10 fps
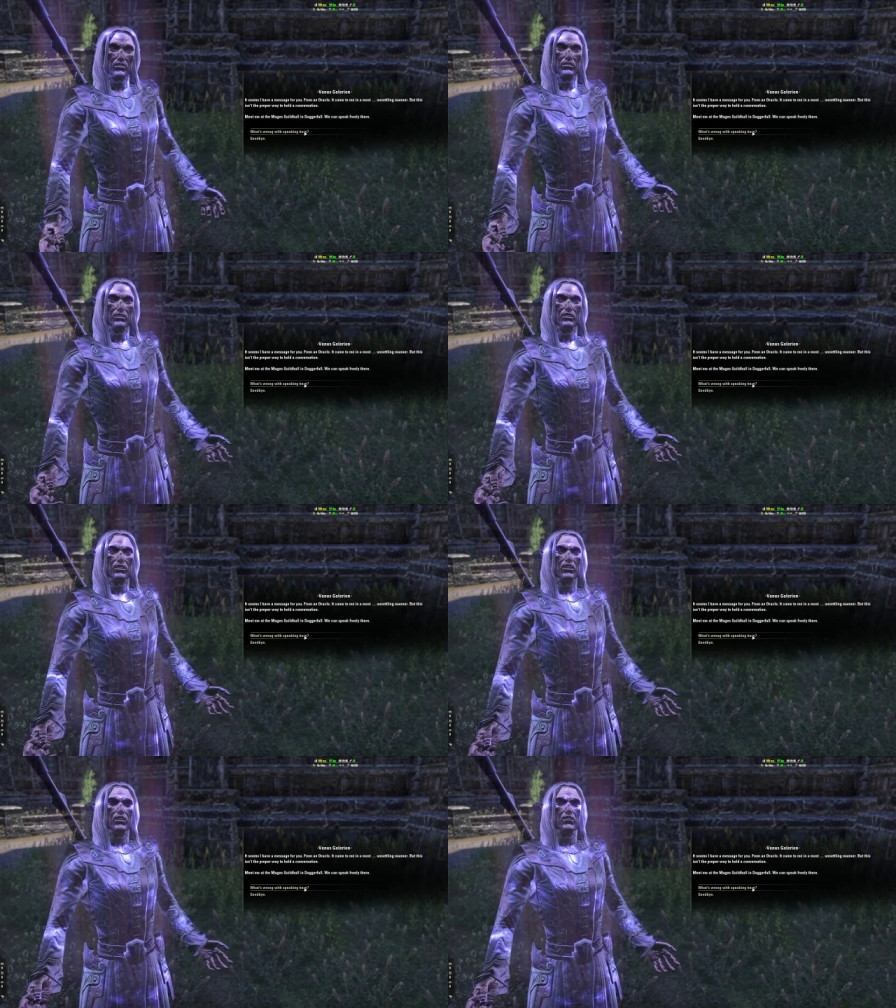It
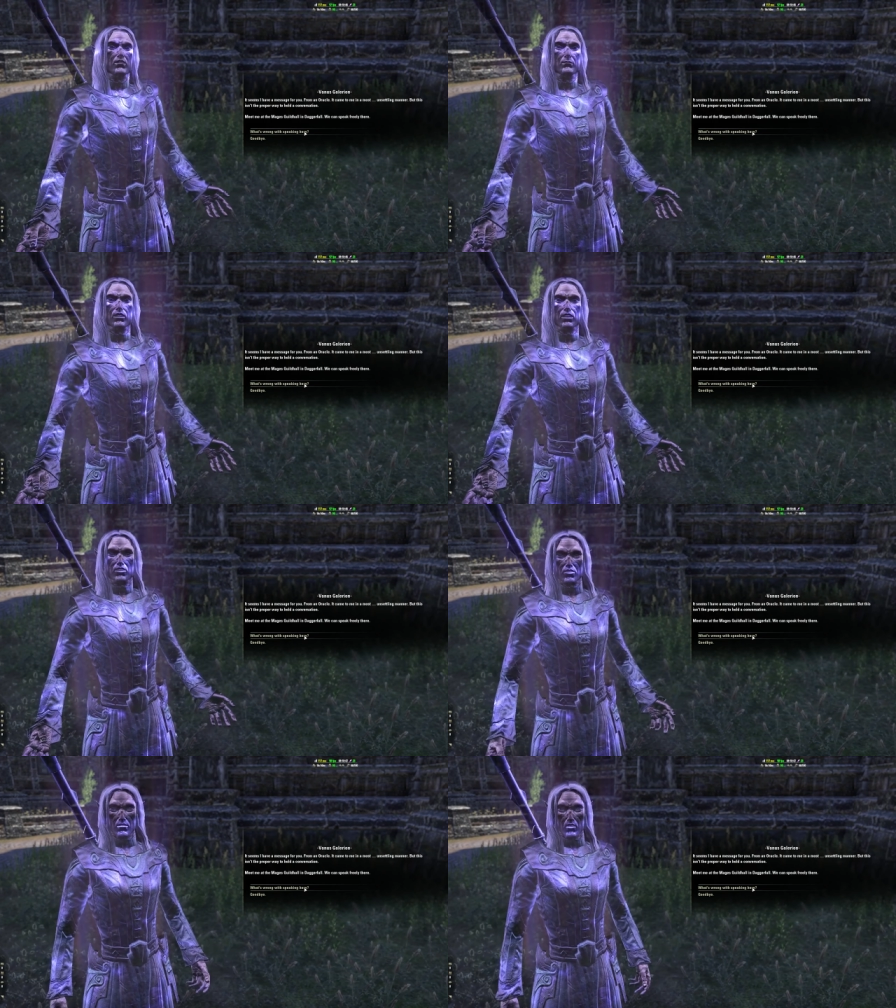seems I have a
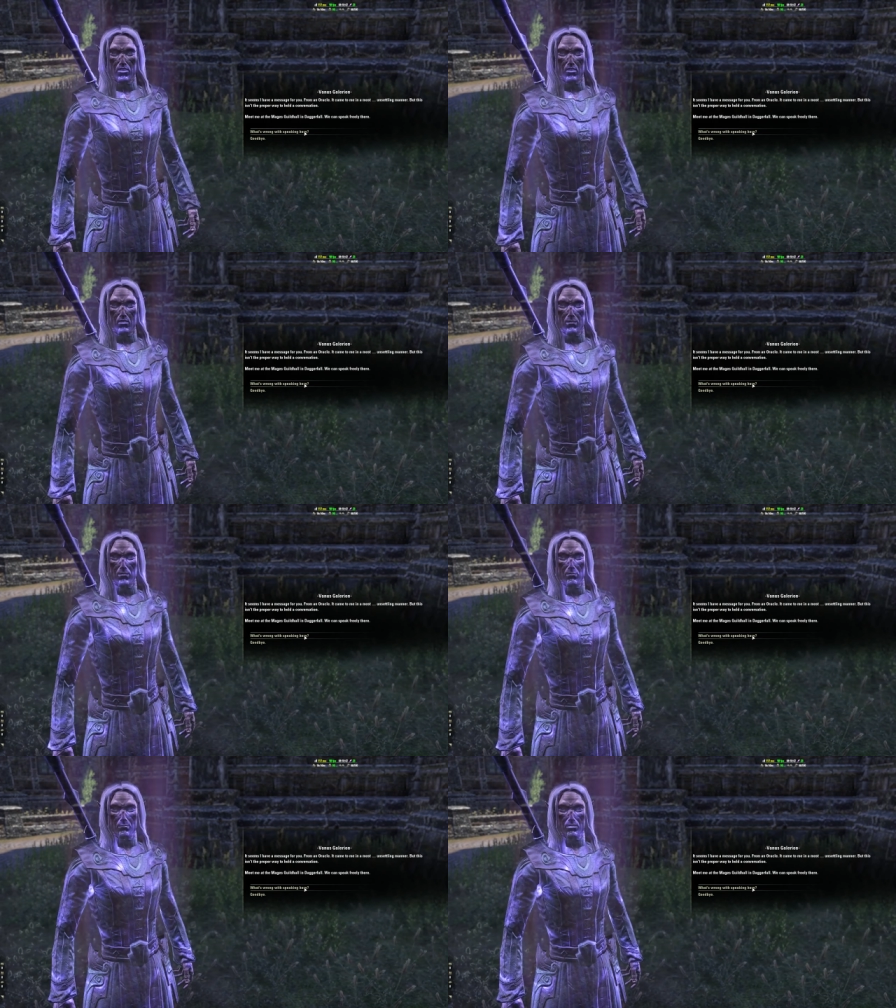message for you
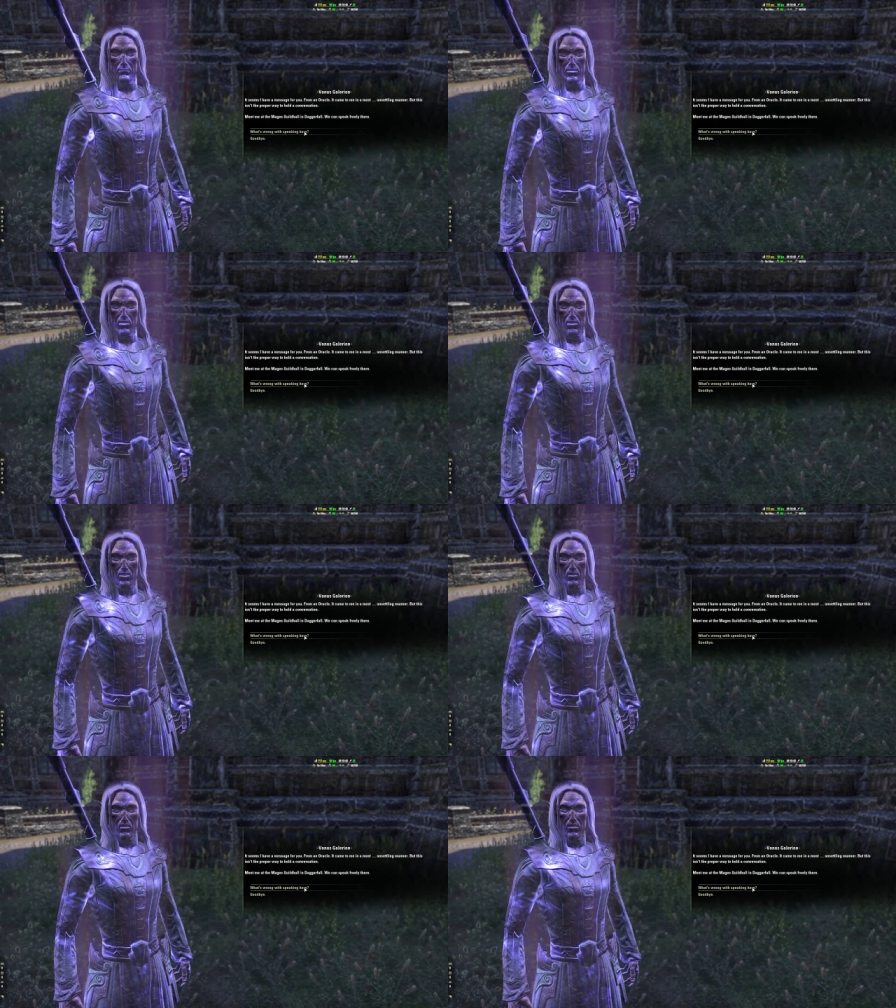from an
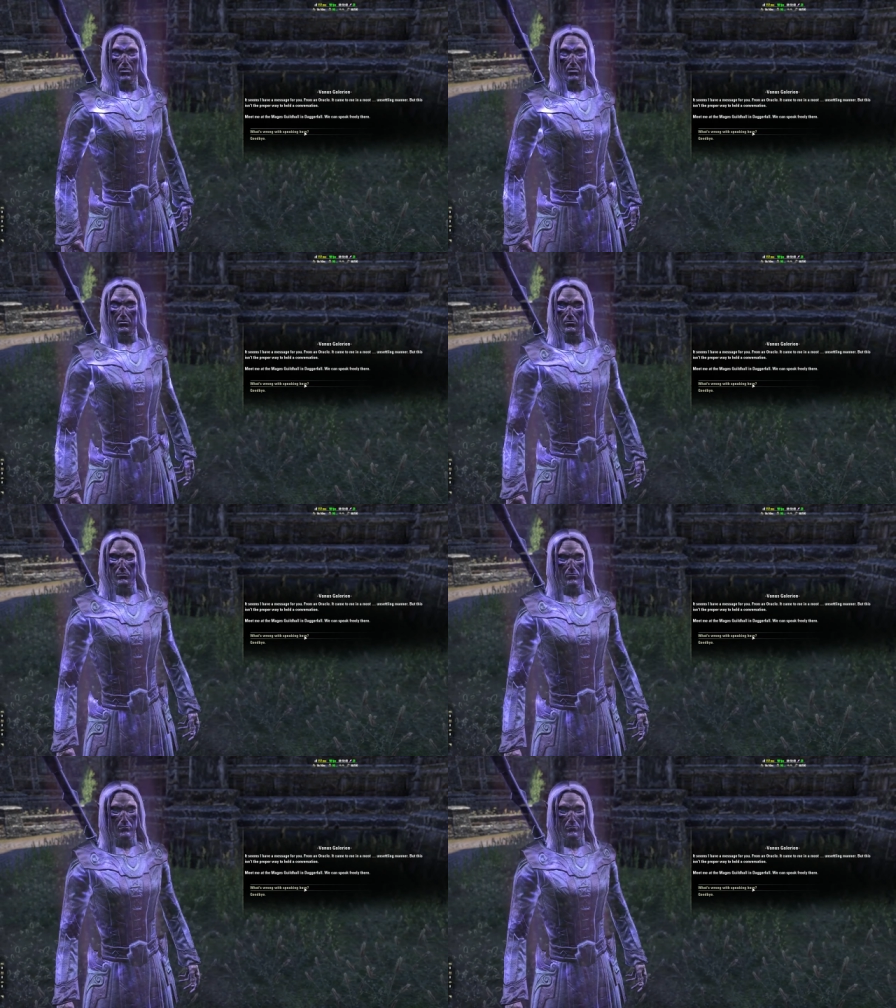oracle.
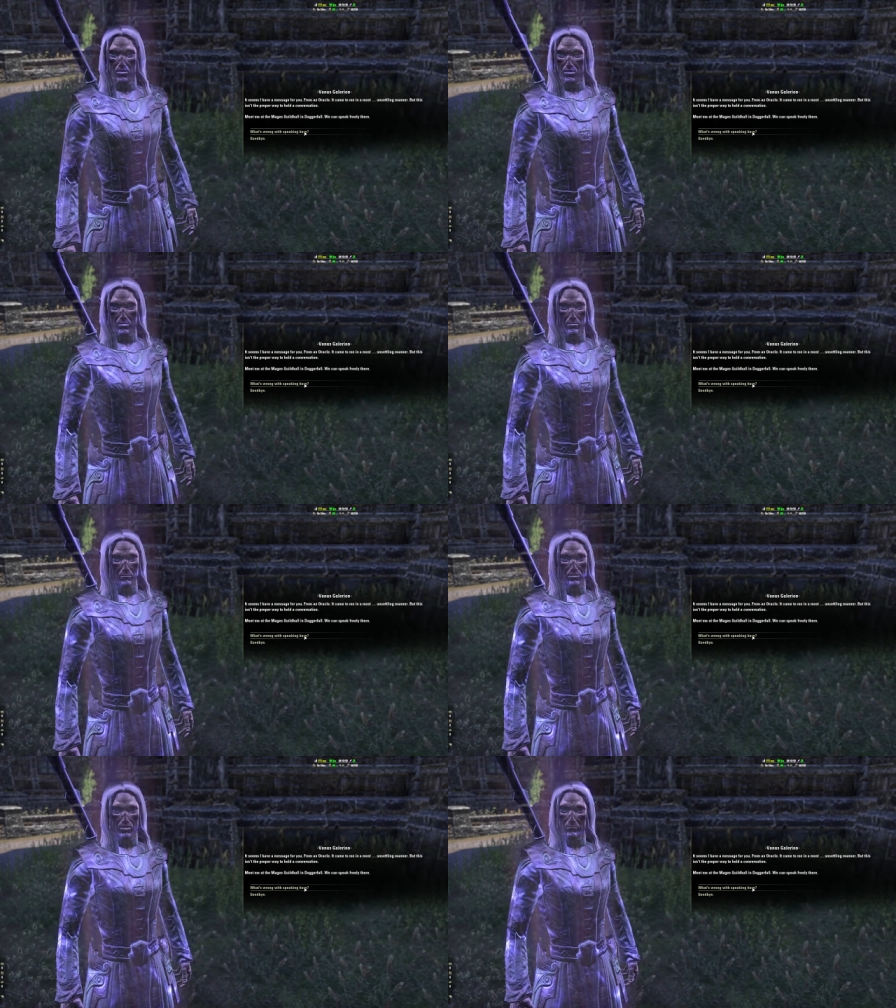
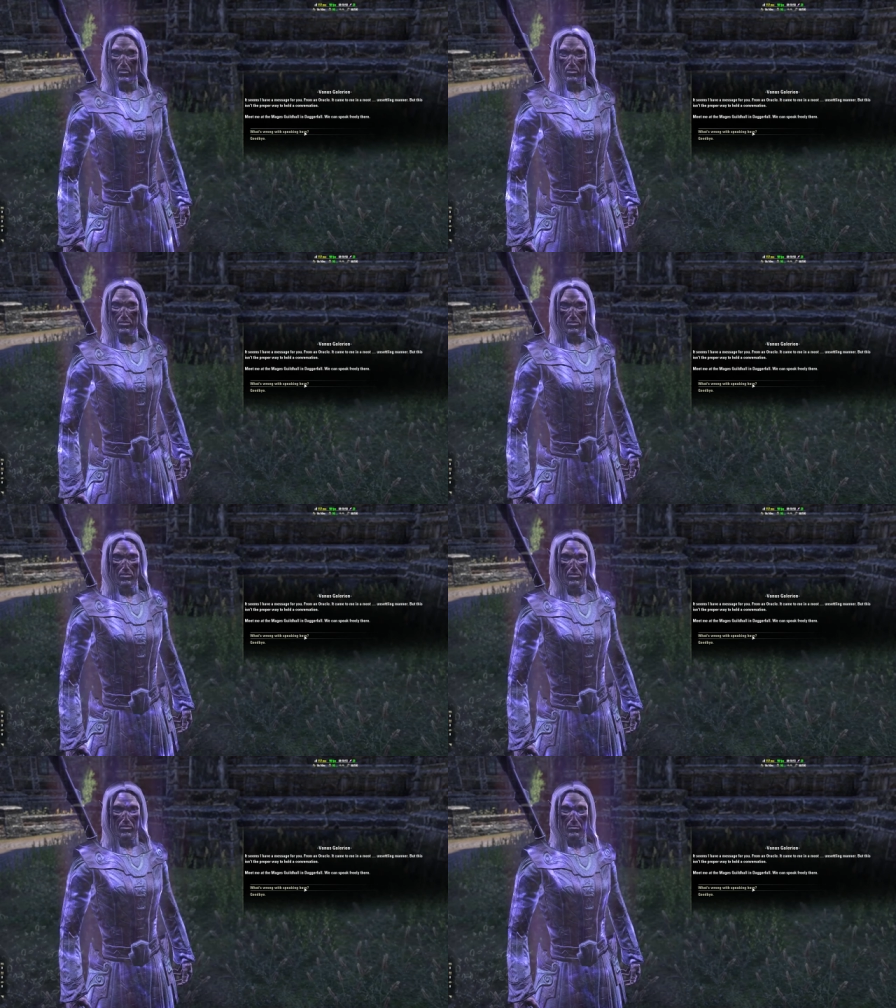Came to me in a
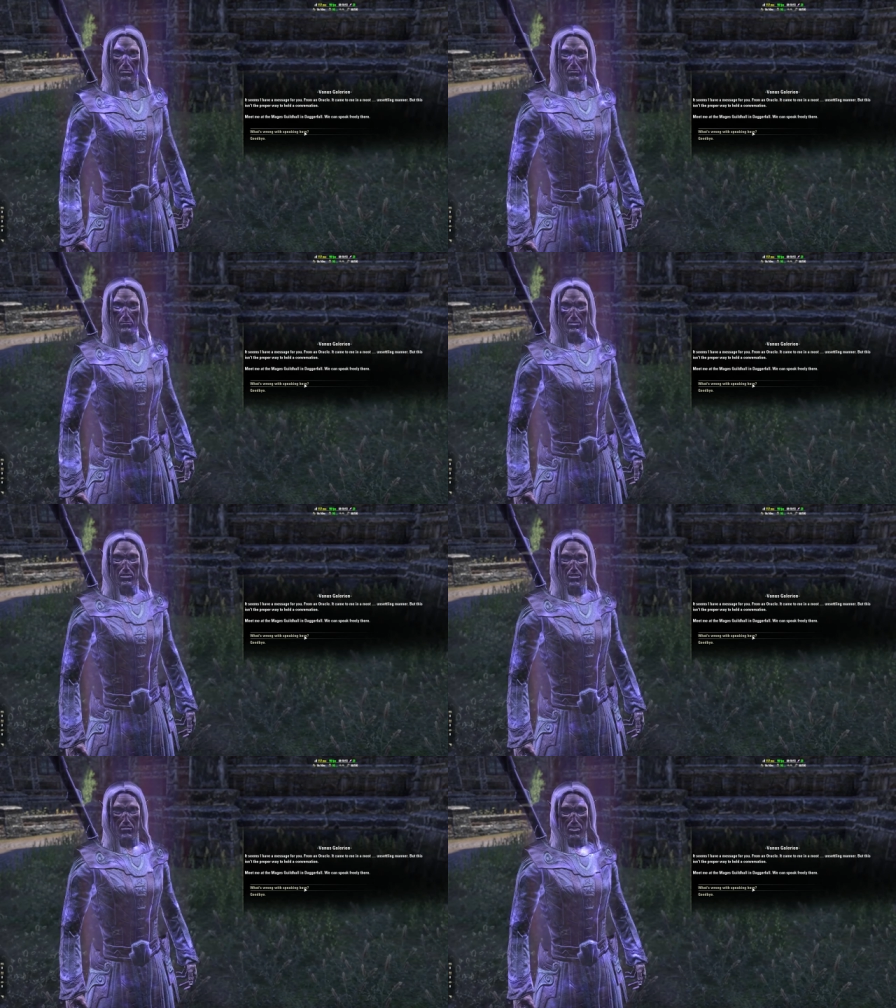most
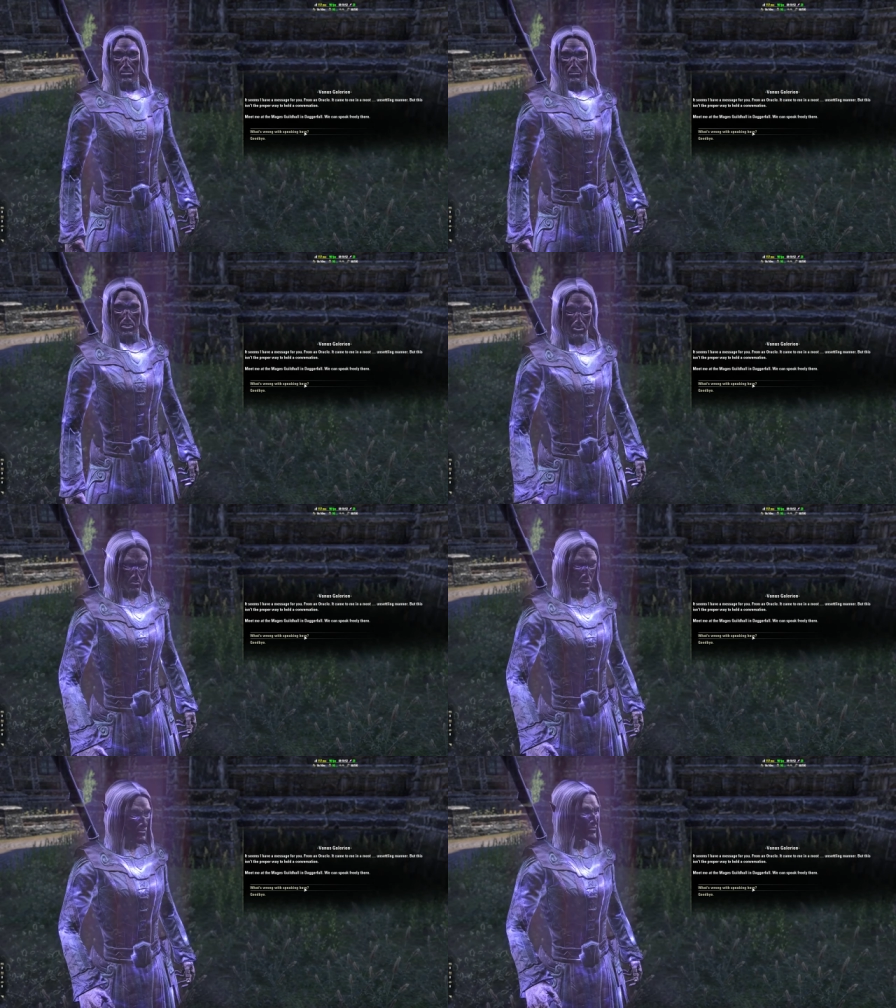unsettling
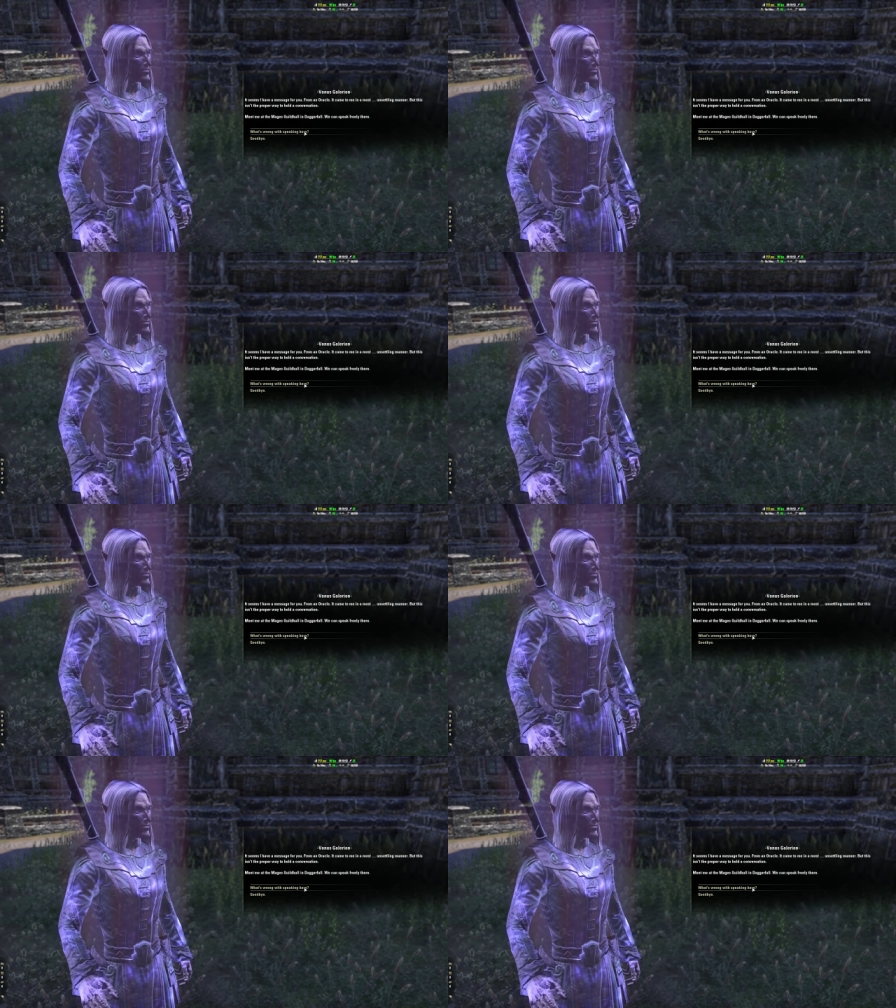manner.